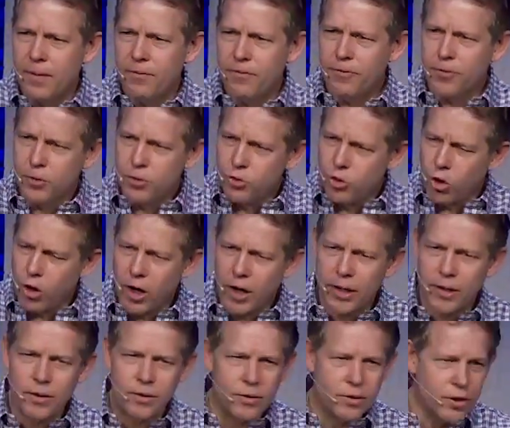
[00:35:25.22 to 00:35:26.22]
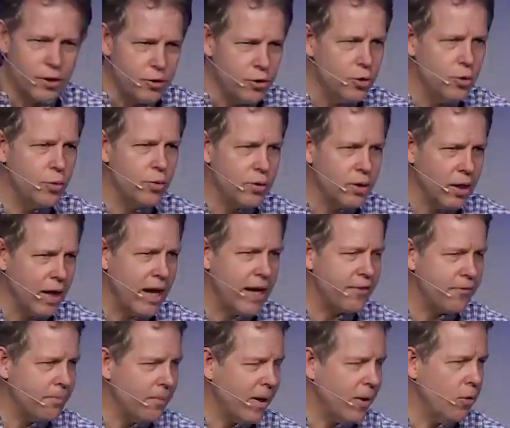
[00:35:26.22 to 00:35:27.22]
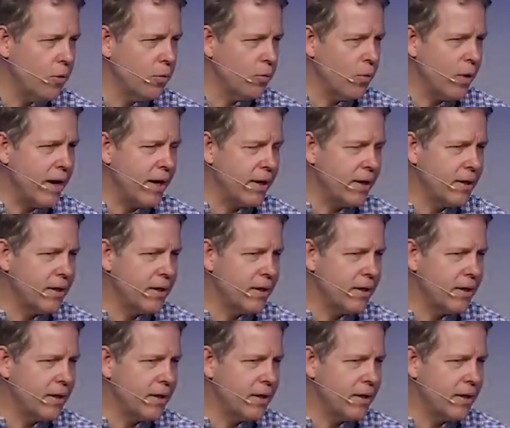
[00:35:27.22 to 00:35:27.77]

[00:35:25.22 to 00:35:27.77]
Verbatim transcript: for trying to do life my own way.